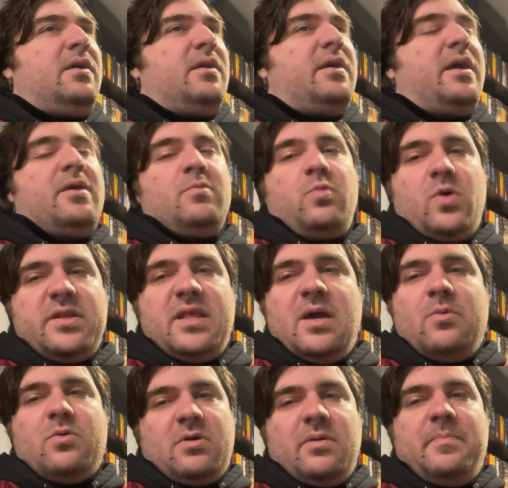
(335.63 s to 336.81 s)
And what they
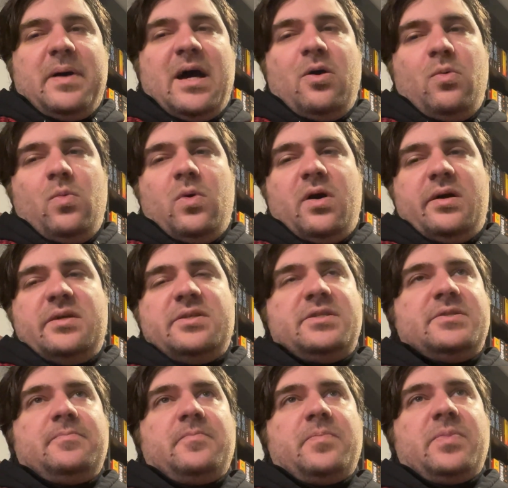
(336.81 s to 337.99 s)
were about was
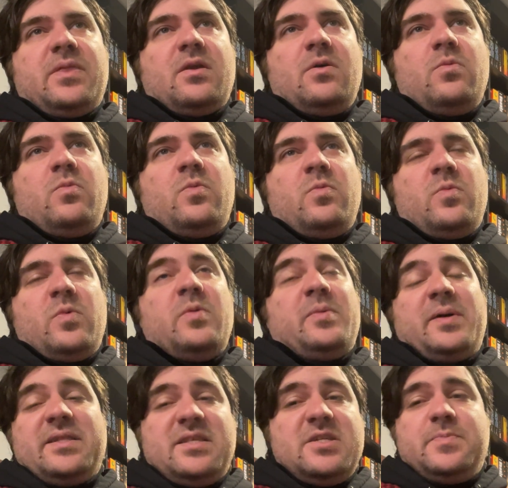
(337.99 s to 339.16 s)

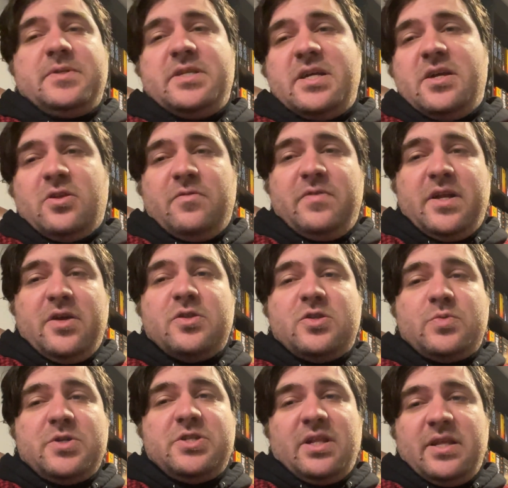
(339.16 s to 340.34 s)
what this particular video, the
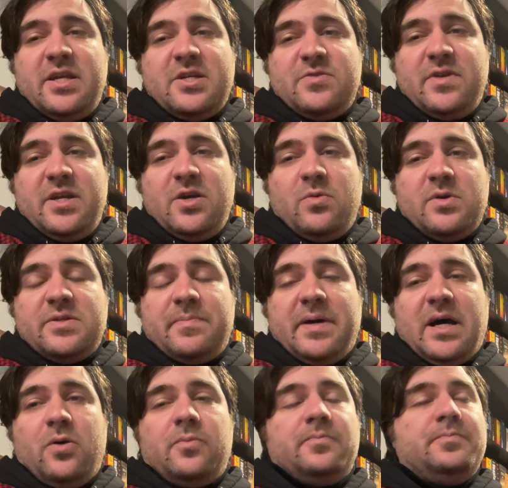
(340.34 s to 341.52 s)
Switch to Linux video, was
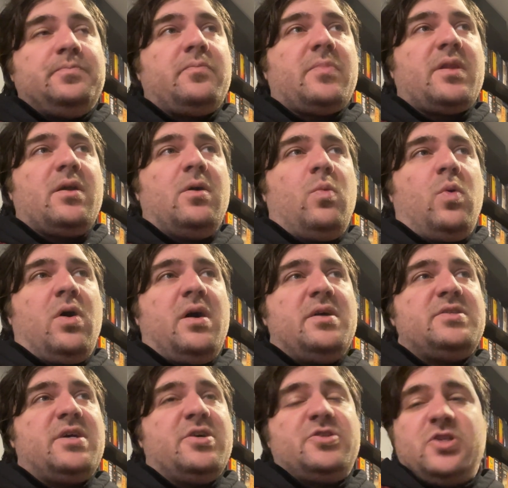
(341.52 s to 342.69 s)
about
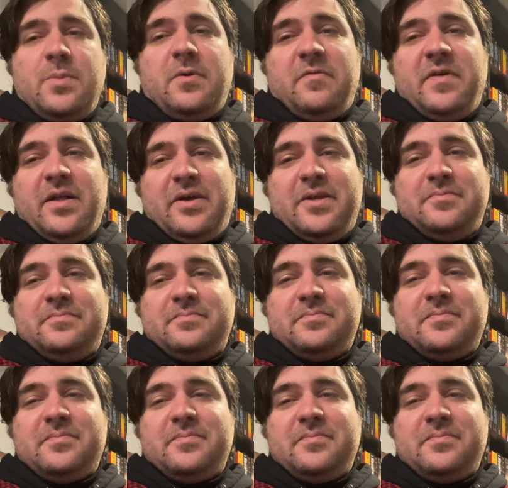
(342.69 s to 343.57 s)
was a supervillain